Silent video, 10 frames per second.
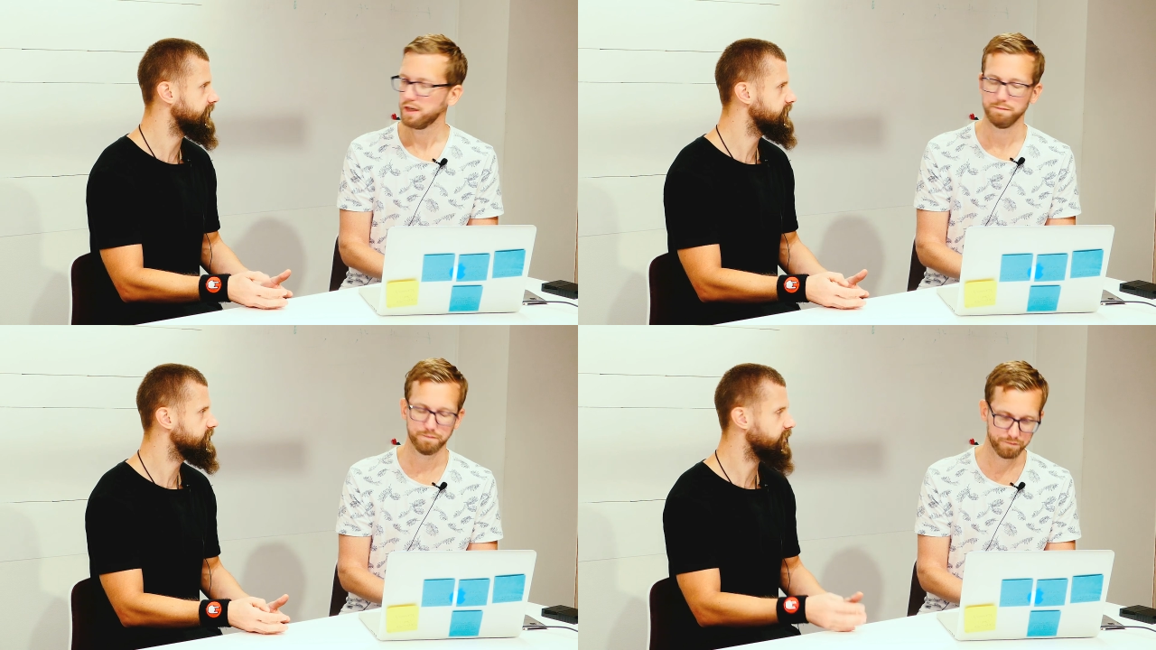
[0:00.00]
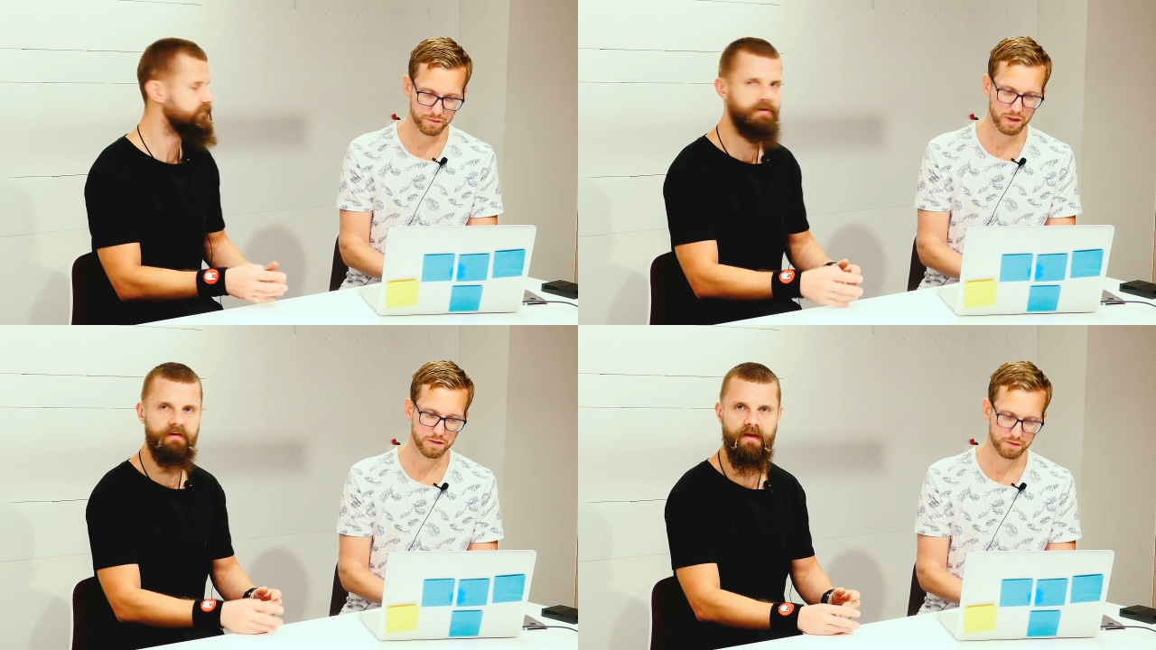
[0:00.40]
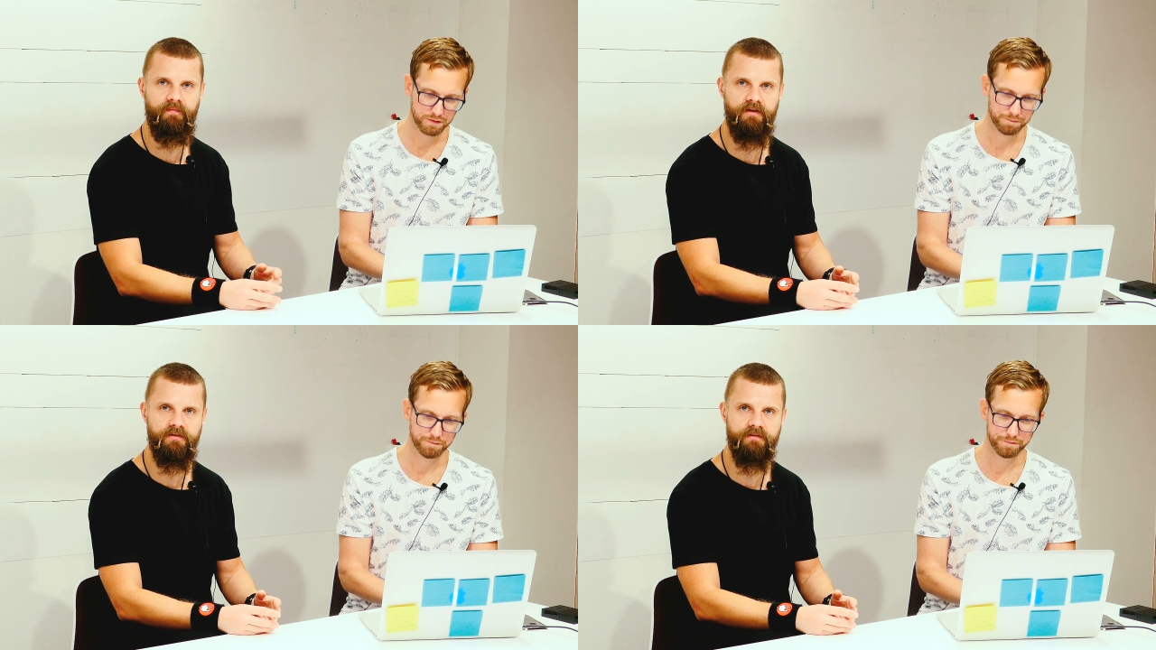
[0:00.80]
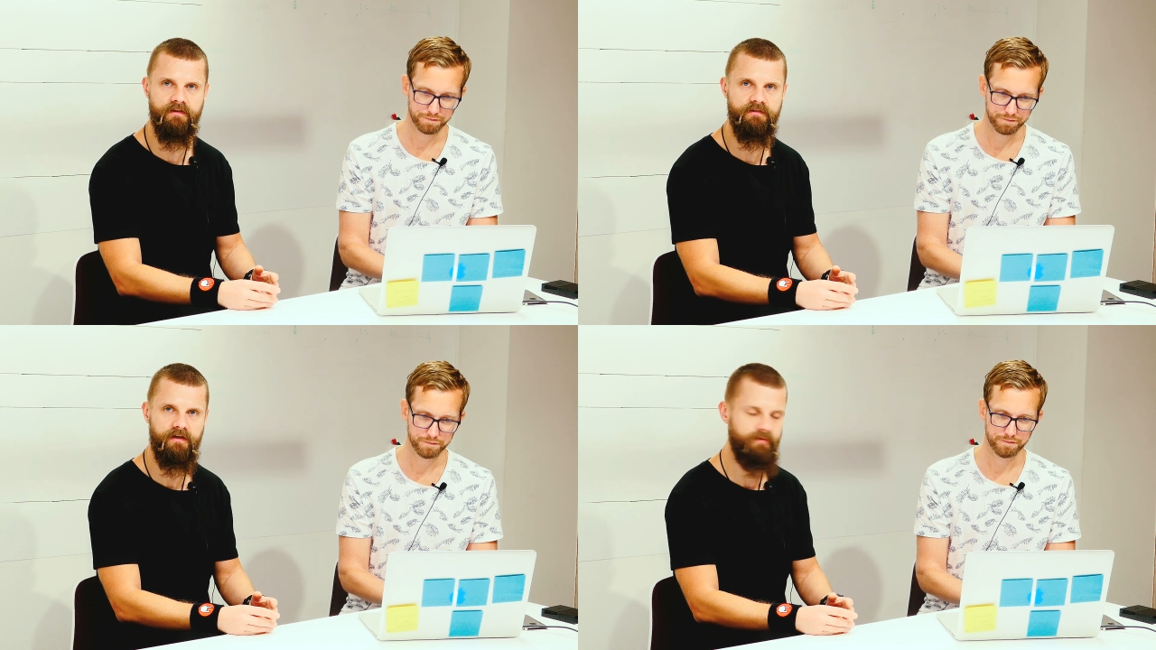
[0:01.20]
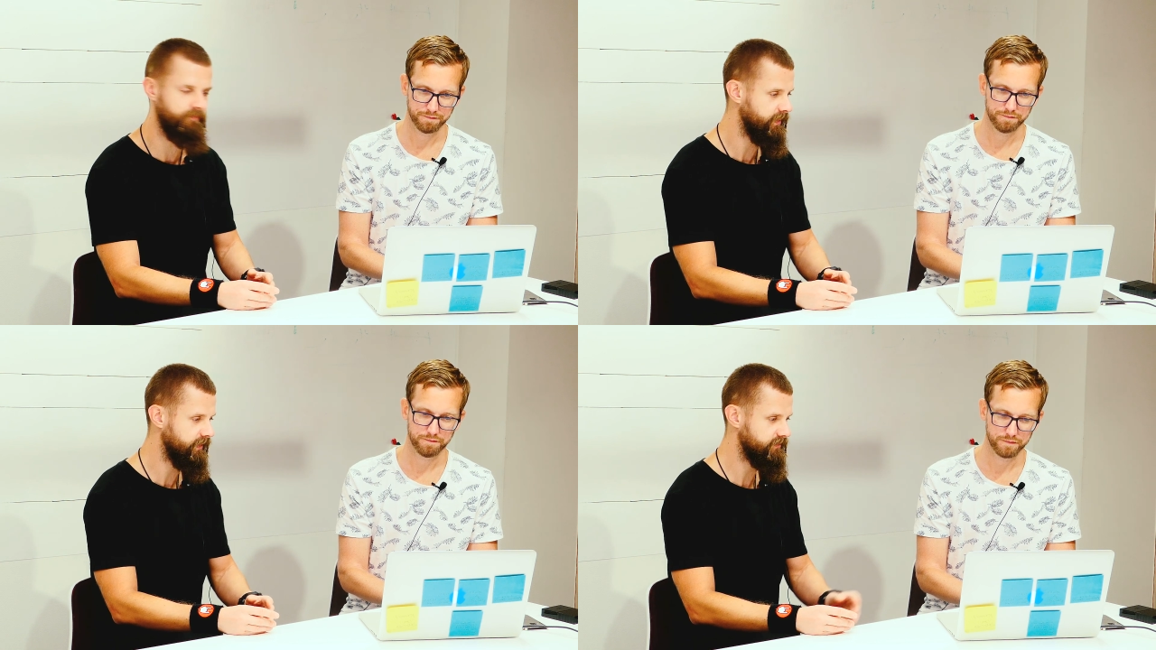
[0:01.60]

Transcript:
Speaker 1: right, yeah. of the yes. game engine runtime.